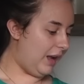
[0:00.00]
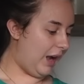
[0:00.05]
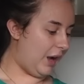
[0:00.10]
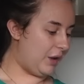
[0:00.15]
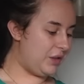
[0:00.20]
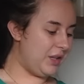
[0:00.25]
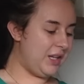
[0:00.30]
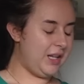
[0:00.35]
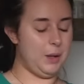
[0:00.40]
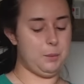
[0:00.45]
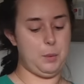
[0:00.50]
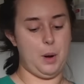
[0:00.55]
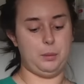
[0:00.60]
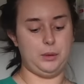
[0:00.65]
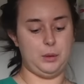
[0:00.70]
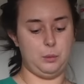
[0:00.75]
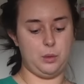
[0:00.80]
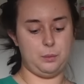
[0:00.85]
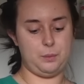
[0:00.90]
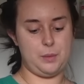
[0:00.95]
I think it
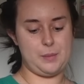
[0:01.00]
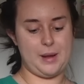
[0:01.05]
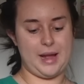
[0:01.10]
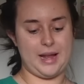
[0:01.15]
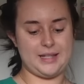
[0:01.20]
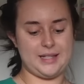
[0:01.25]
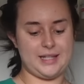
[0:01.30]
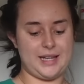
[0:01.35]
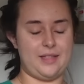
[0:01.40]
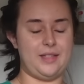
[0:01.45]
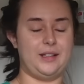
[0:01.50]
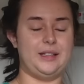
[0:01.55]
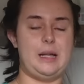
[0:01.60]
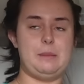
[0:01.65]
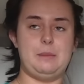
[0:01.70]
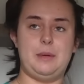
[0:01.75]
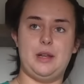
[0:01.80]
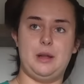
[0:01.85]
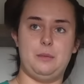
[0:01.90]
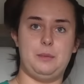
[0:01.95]
probably would be better to get the
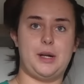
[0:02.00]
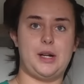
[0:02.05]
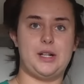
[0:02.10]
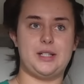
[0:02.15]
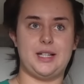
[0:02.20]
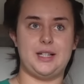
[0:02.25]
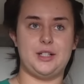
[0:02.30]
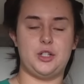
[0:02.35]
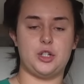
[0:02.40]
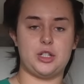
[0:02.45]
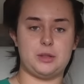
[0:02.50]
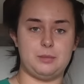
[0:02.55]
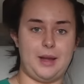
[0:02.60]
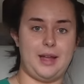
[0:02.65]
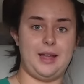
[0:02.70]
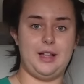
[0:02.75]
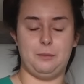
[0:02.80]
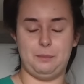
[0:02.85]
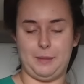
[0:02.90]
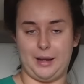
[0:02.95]
laminate because
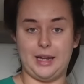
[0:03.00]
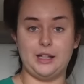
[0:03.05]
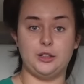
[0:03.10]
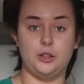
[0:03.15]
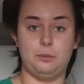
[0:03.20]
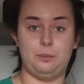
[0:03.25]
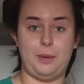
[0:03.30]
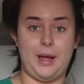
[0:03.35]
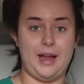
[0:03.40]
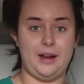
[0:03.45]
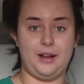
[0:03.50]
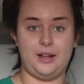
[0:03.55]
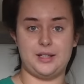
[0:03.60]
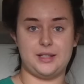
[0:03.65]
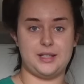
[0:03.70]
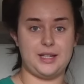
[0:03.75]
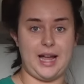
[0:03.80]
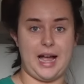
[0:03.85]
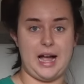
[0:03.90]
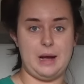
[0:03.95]
it'll make it look better because
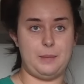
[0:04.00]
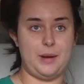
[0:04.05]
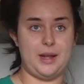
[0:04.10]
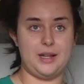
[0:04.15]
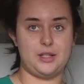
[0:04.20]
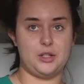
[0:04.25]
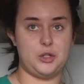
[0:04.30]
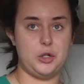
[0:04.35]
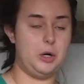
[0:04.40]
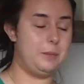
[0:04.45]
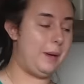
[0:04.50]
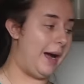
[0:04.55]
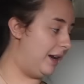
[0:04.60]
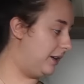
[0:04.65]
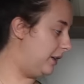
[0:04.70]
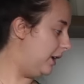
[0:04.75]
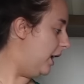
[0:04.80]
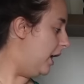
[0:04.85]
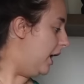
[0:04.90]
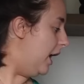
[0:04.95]
the carpet is so
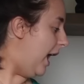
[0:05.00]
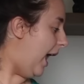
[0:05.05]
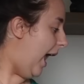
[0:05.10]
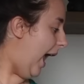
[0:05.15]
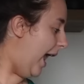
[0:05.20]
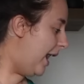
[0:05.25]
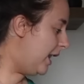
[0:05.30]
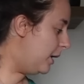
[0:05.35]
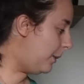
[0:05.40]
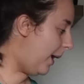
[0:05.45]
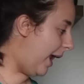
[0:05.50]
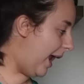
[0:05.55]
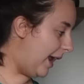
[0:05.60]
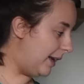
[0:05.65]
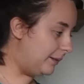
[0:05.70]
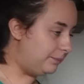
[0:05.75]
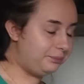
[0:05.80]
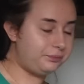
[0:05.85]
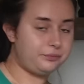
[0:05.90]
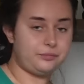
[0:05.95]
bad.
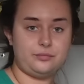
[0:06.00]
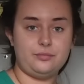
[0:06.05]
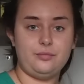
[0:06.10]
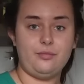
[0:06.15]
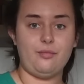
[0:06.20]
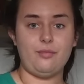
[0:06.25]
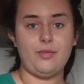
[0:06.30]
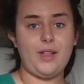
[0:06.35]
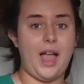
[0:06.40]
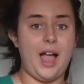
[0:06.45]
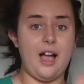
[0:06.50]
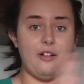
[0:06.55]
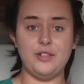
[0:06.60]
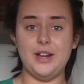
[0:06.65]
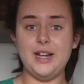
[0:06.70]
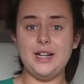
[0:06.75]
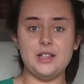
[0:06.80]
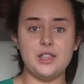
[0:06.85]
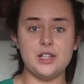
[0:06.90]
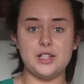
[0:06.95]
Anyway, I've
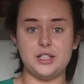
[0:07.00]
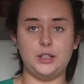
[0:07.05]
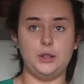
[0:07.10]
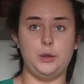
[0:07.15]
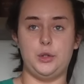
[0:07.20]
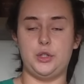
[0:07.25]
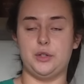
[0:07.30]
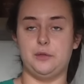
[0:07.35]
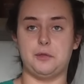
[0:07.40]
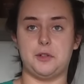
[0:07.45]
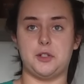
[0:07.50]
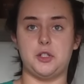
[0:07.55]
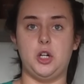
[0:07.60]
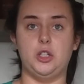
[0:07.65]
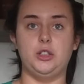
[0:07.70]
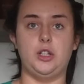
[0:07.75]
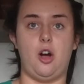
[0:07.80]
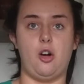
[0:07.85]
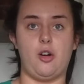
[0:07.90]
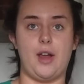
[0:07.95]
needed the solution for
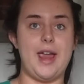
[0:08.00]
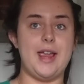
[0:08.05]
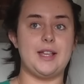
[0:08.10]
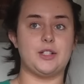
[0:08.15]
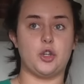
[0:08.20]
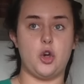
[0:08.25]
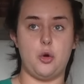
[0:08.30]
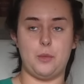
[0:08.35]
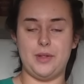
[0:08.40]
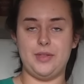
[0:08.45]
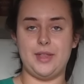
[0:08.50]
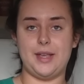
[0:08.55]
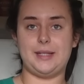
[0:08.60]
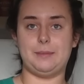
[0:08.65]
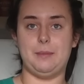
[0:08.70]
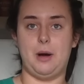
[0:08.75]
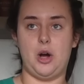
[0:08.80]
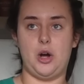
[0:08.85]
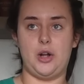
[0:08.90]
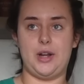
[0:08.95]
so long. It's coming this
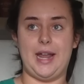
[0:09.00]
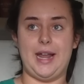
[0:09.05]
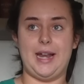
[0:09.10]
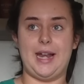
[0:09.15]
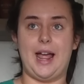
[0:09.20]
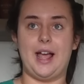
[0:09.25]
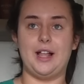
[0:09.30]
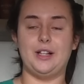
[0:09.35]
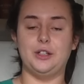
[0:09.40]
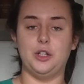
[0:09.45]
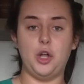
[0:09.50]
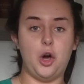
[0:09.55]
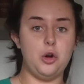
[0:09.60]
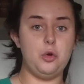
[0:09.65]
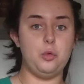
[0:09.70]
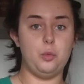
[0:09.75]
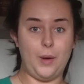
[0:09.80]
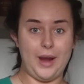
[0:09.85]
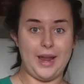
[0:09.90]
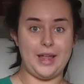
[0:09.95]
morning
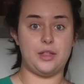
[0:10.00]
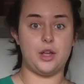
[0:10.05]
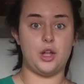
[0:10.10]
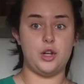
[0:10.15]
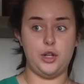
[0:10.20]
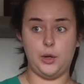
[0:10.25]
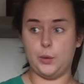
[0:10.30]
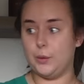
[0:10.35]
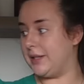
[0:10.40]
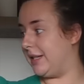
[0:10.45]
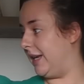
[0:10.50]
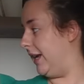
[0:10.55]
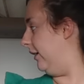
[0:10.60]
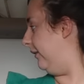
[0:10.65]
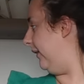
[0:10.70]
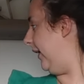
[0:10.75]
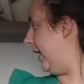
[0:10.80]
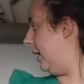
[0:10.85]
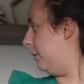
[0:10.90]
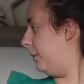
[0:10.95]
along with a new
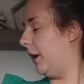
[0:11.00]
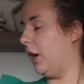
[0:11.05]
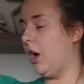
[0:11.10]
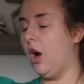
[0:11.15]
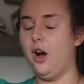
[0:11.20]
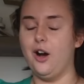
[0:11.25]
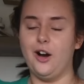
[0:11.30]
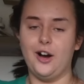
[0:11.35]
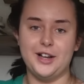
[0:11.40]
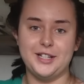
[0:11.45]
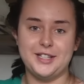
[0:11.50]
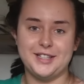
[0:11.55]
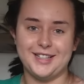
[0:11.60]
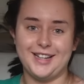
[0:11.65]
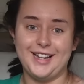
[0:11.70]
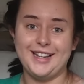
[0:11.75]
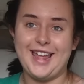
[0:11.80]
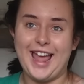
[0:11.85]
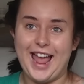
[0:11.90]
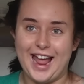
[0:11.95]
TV because,
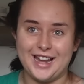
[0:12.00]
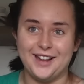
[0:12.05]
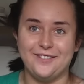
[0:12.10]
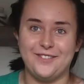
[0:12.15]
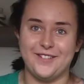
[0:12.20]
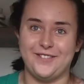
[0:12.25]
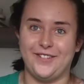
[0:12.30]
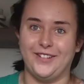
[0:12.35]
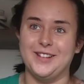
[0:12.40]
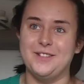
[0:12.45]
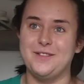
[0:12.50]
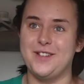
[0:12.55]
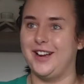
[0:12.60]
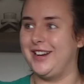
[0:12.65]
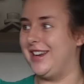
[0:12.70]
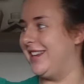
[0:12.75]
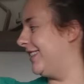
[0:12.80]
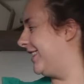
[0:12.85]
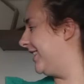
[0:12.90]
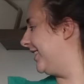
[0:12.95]
again, if you follow me on
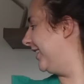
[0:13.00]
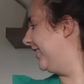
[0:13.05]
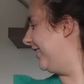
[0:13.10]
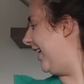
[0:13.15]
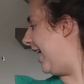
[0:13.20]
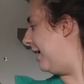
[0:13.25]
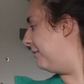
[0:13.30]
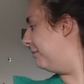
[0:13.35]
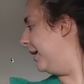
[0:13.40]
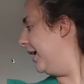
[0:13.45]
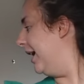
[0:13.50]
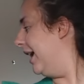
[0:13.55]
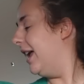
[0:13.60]
Instagram,